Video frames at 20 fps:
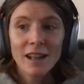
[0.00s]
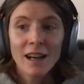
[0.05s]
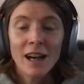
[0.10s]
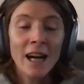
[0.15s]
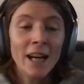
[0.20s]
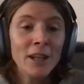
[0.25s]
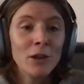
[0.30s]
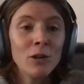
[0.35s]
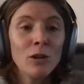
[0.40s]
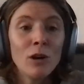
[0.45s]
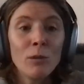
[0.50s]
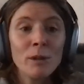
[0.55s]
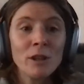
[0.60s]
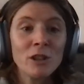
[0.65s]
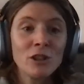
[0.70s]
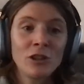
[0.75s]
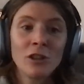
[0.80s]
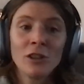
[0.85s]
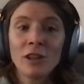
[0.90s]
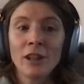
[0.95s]
I know I'll be
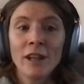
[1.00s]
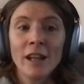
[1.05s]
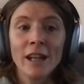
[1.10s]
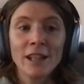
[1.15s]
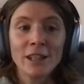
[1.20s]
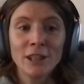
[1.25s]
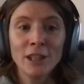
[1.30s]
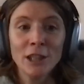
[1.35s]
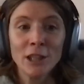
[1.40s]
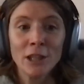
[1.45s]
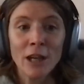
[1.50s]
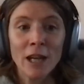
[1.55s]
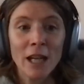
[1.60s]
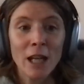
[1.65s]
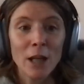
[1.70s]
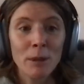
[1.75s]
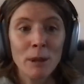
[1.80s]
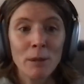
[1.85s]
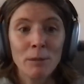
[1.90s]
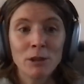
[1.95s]
stronger next year and
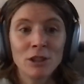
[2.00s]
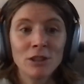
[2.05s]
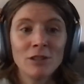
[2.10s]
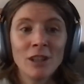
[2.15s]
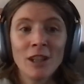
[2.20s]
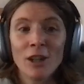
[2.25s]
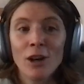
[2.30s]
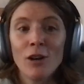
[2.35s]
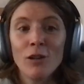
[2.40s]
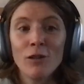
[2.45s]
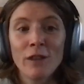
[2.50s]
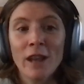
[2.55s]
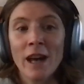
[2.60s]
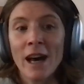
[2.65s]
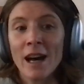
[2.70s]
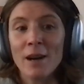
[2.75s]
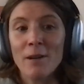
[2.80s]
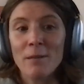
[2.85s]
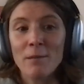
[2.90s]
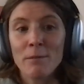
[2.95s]
I'll be able to run off
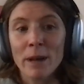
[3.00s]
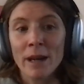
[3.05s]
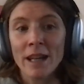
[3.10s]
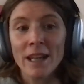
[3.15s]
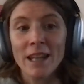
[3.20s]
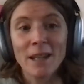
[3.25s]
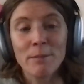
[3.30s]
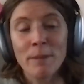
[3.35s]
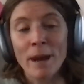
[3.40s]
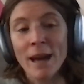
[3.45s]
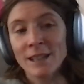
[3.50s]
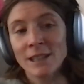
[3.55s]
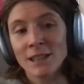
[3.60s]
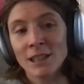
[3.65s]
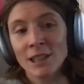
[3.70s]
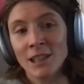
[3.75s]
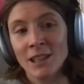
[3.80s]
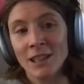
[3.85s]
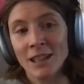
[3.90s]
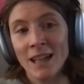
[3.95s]
that bike
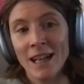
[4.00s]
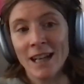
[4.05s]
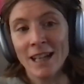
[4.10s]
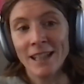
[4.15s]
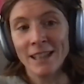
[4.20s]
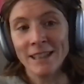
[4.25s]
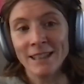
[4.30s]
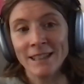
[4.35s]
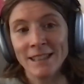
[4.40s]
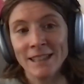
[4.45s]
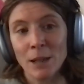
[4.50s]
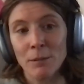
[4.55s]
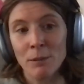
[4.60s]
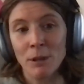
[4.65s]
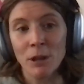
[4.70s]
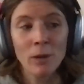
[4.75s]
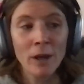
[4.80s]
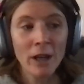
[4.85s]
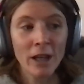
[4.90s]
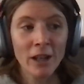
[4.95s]
better and I'll
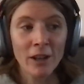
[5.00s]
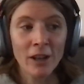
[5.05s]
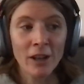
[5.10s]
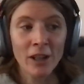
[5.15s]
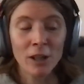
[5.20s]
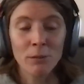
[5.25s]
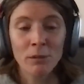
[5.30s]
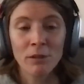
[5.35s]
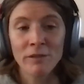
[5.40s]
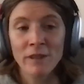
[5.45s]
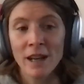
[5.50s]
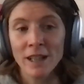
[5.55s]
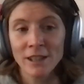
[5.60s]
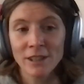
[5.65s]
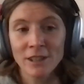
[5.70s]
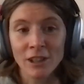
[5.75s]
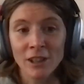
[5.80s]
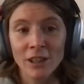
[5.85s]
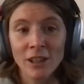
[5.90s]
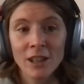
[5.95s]
be quicker and I'll be
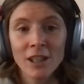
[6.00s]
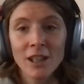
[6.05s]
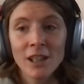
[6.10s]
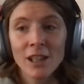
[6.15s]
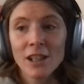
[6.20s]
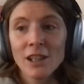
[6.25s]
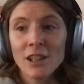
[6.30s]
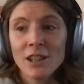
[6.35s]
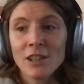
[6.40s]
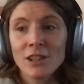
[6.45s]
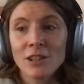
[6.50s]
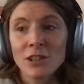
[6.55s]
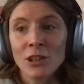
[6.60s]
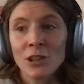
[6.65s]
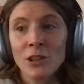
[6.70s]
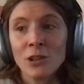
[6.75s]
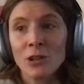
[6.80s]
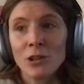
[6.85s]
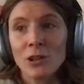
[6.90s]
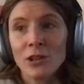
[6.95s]
faster.
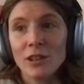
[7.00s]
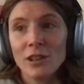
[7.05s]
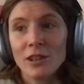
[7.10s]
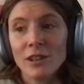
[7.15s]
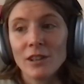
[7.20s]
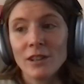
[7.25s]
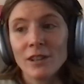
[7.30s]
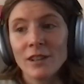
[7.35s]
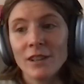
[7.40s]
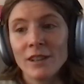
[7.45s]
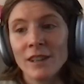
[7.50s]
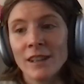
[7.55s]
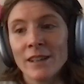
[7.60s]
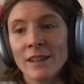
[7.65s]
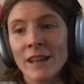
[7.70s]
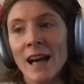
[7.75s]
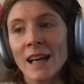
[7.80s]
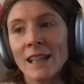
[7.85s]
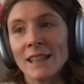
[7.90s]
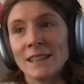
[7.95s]
So
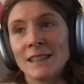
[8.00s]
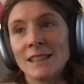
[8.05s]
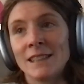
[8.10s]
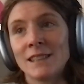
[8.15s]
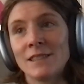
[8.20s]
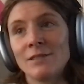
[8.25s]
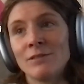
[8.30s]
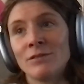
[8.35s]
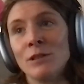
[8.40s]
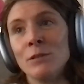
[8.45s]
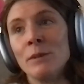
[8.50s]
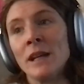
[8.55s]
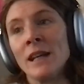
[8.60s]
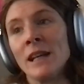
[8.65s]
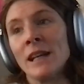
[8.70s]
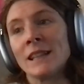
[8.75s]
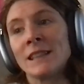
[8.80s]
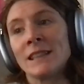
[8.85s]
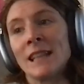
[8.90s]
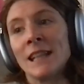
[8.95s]
that's for
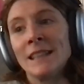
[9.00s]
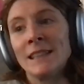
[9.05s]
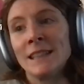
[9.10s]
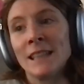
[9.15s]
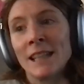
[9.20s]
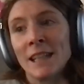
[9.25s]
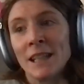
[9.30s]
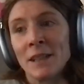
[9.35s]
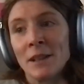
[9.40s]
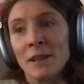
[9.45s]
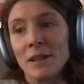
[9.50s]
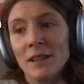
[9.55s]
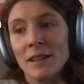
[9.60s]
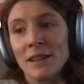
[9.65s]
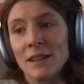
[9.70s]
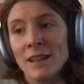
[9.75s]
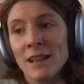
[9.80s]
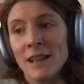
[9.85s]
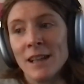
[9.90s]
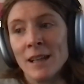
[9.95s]
me exciting.
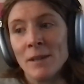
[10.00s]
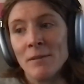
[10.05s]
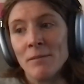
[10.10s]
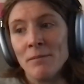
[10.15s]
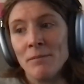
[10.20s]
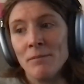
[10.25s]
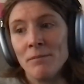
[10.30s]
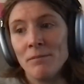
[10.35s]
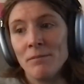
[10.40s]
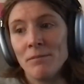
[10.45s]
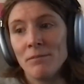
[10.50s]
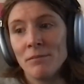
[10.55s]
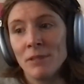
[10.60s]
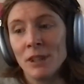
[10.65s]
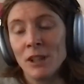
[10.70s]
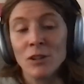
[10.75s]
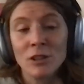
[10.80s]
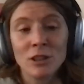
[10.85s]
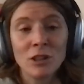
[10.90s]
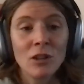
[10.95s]

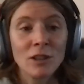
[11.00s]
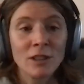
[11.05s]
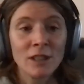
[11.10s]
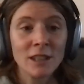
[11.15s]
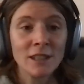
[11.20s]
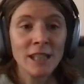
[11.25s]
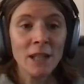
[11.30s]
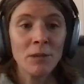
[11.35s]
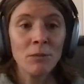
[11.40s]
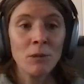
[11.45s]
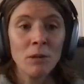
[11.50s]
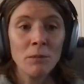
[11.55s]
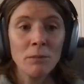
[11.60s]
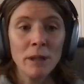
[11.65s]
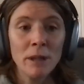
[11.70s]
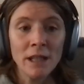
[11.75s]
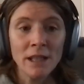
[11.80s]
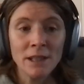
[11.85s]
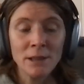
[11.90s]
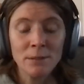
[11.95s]
You know, as long as I stay in one
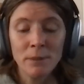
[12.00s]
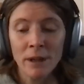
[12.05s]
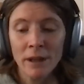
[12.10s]
piece.